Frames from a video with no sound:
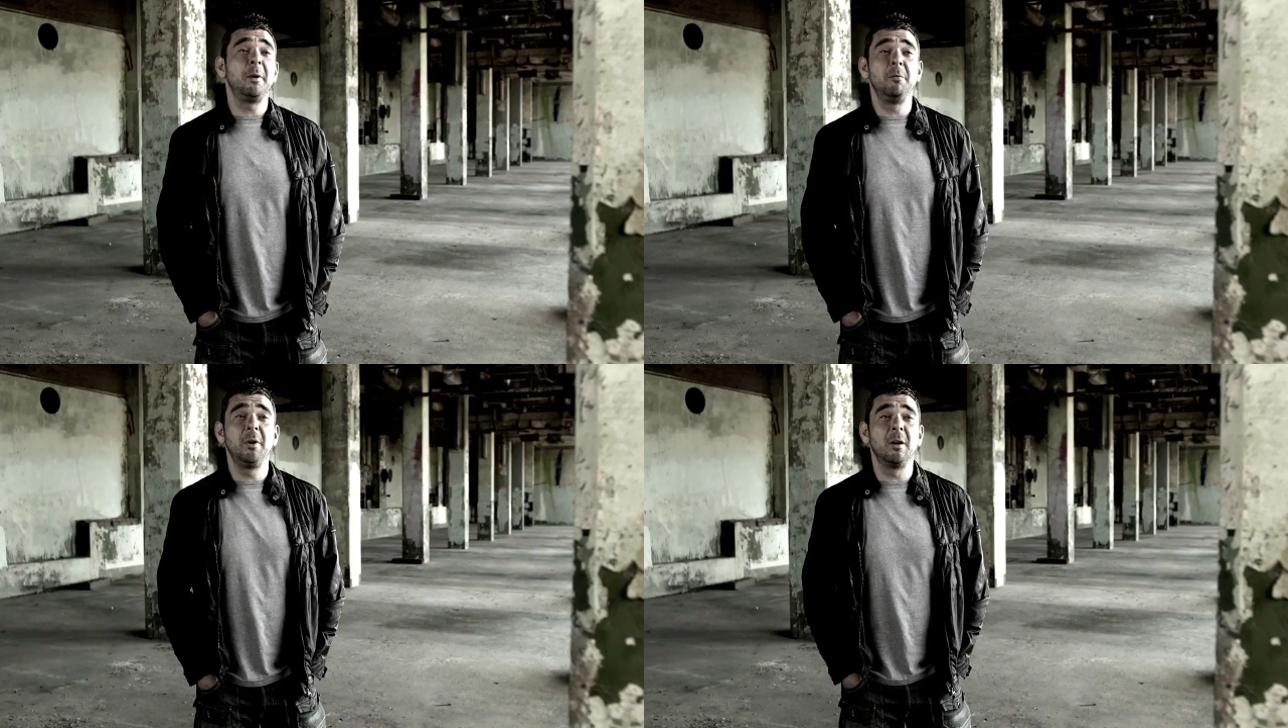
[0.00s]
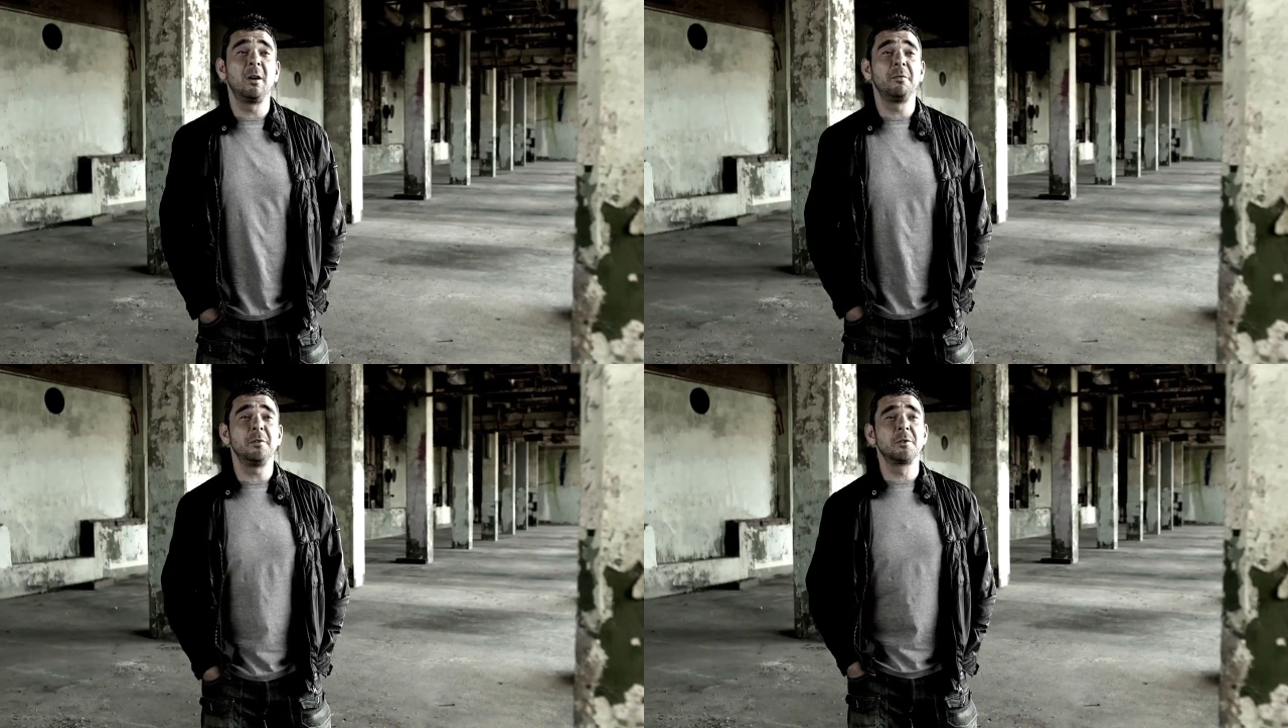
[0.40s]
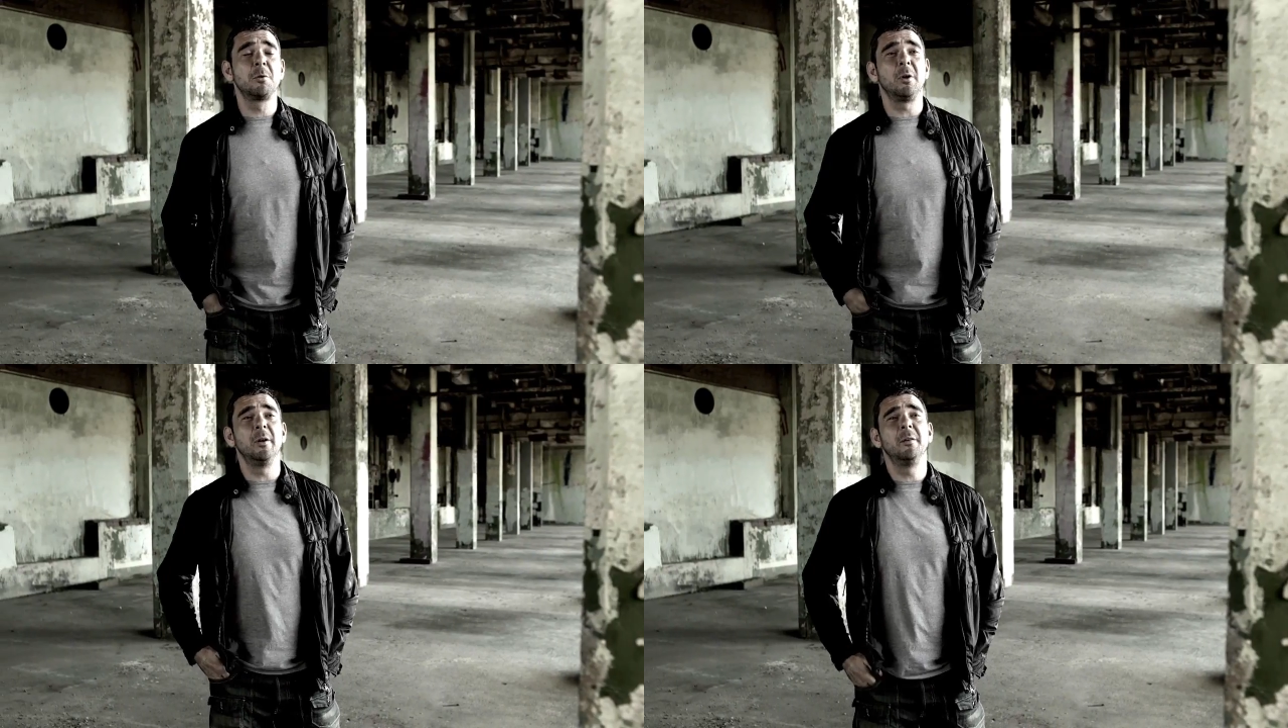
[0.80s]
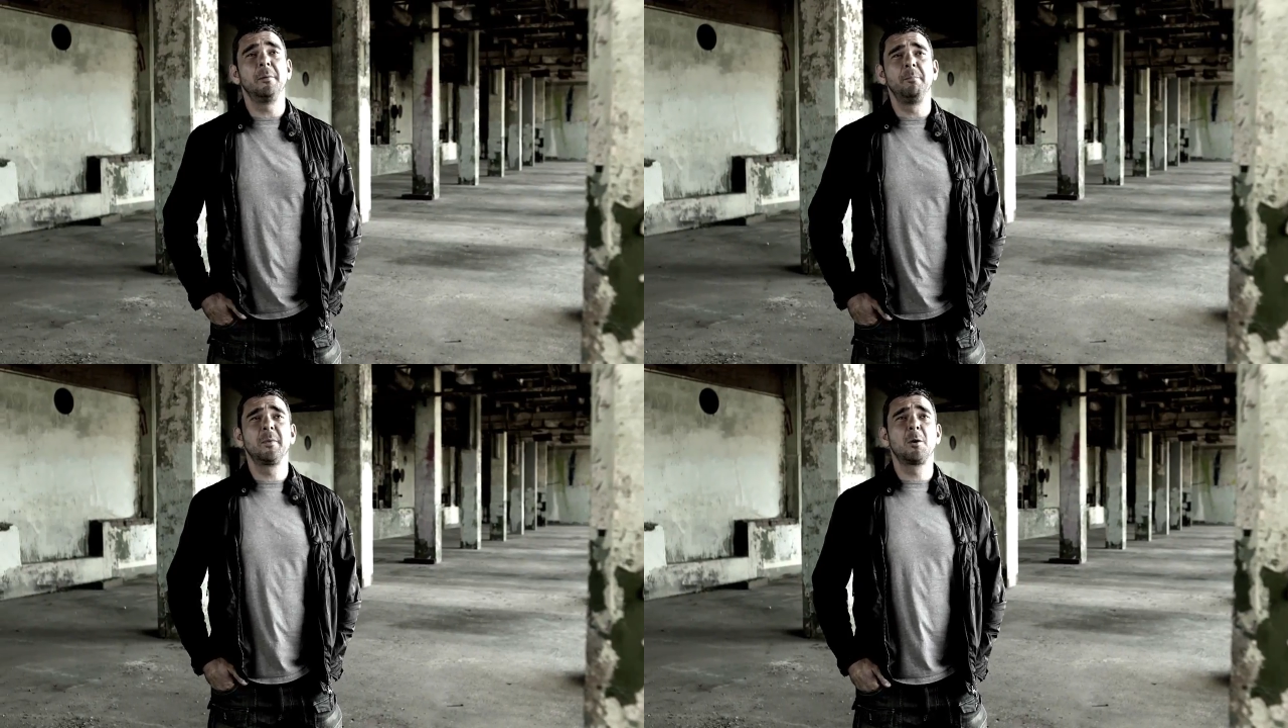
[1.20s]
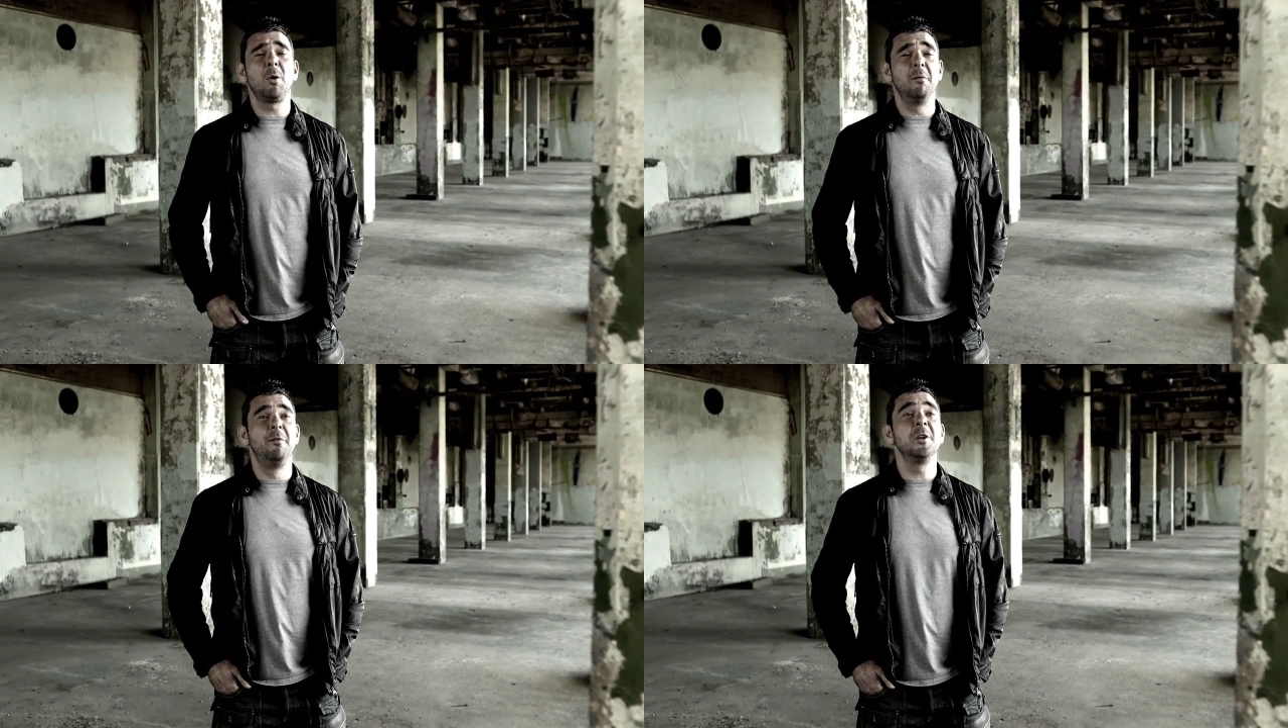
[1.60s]
in real life is quite a
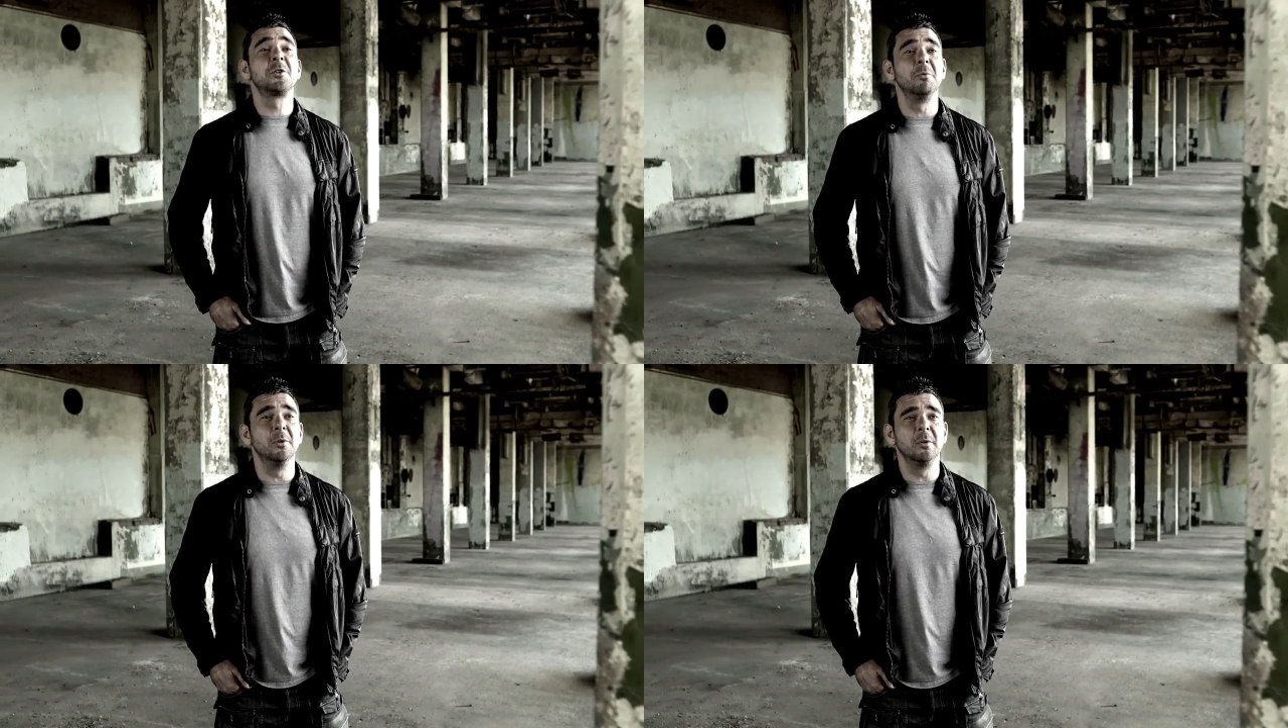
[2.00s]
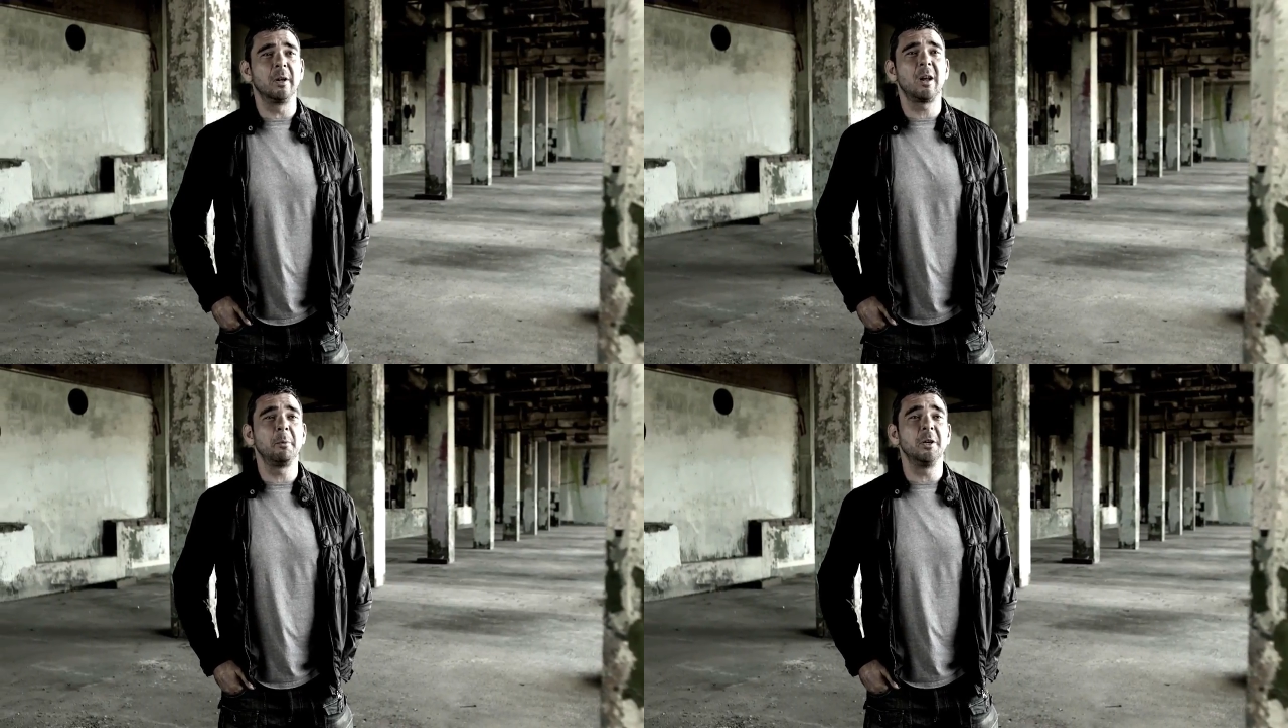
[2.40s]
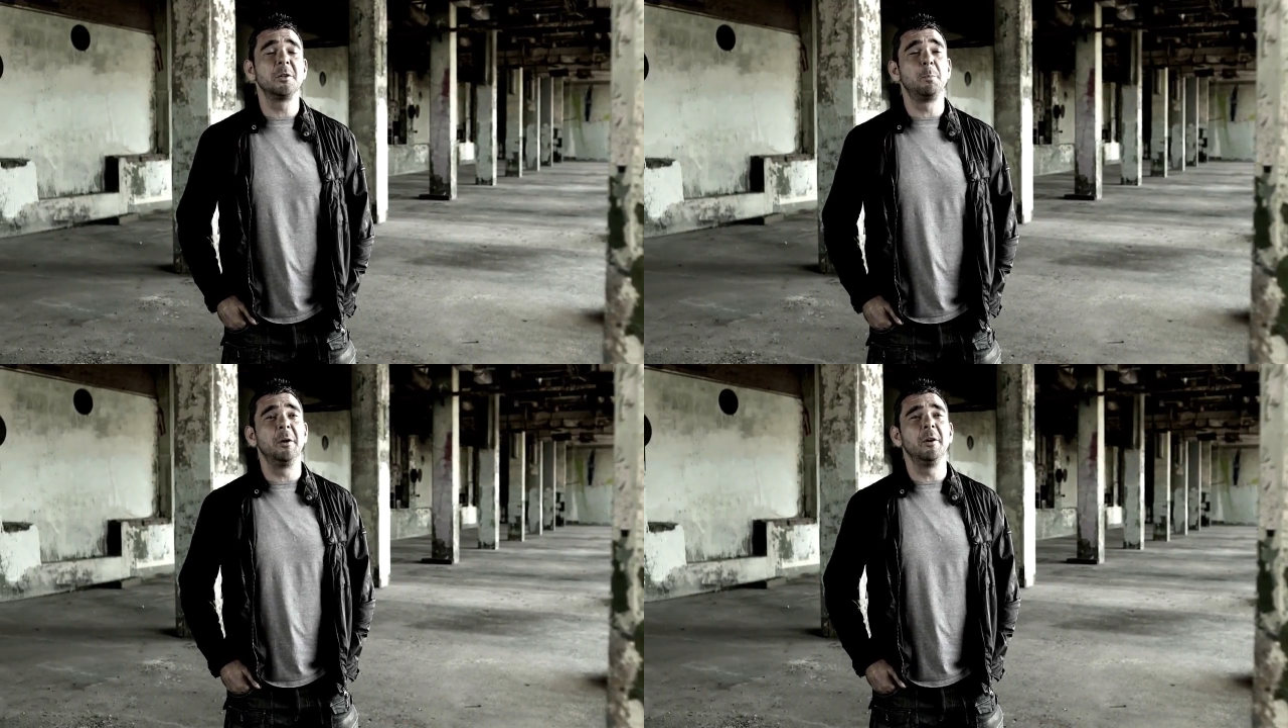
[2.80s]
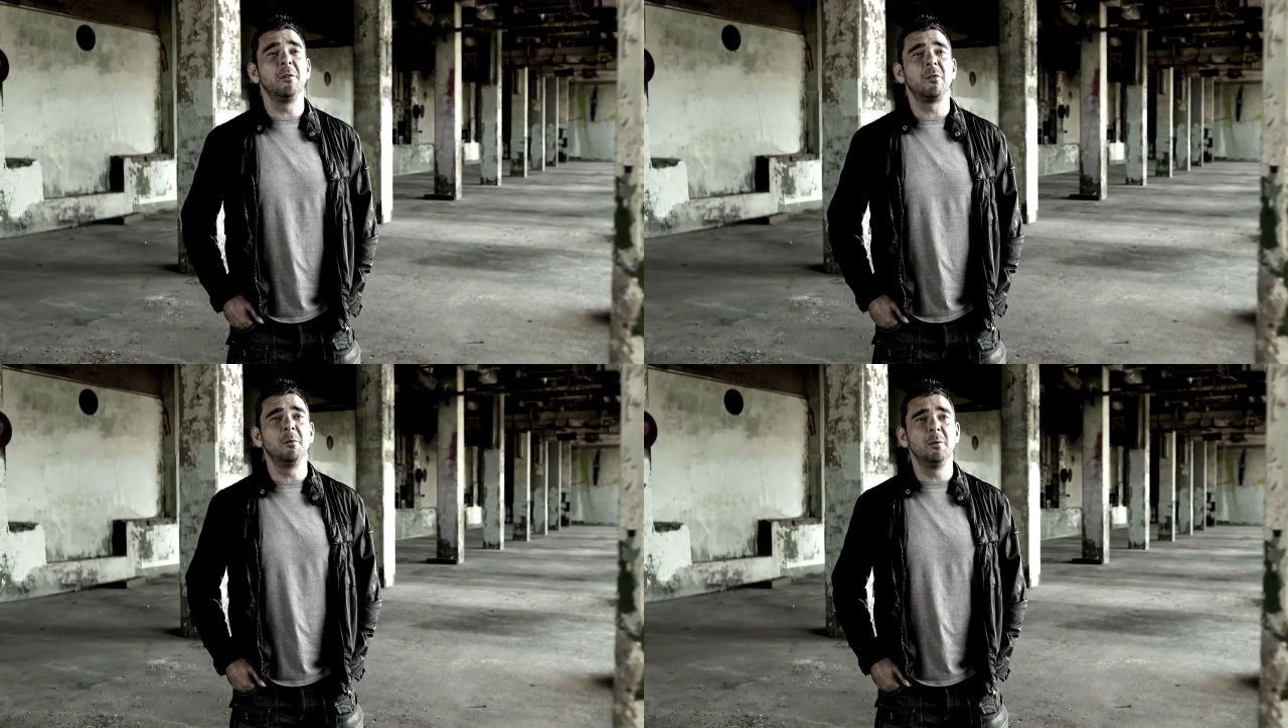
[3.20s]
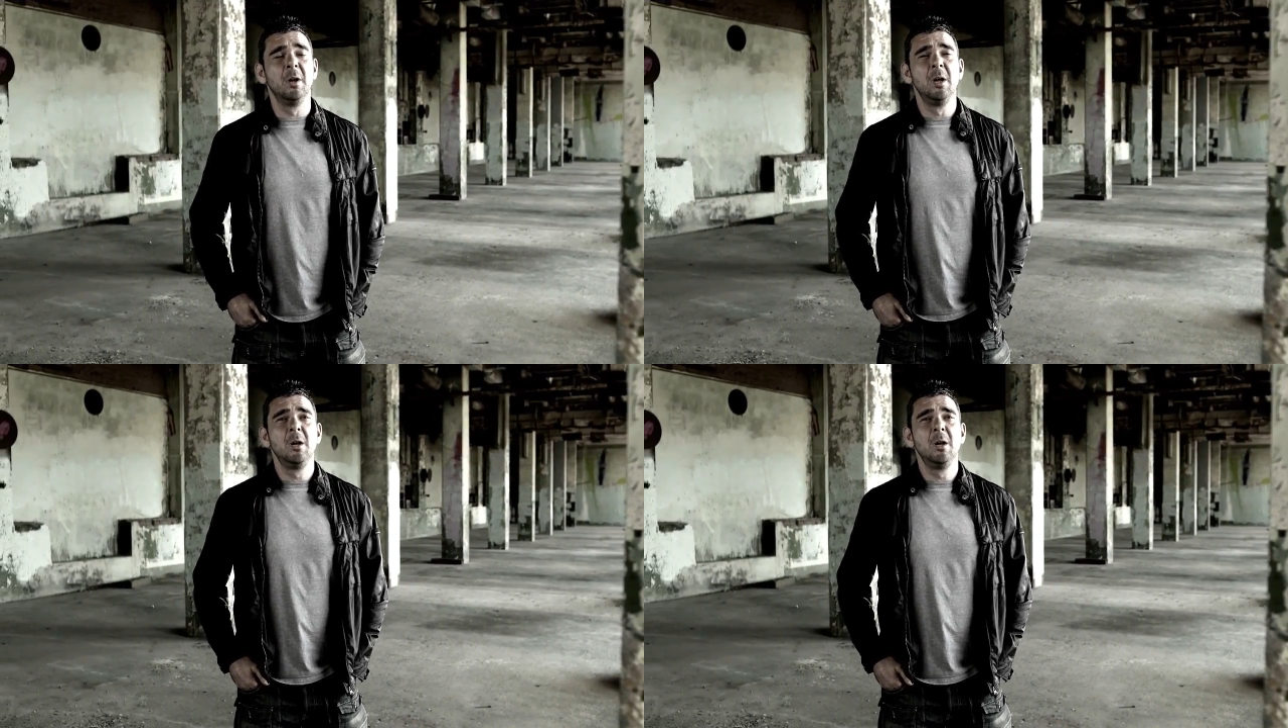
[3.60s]
visceral, dynamic experience, and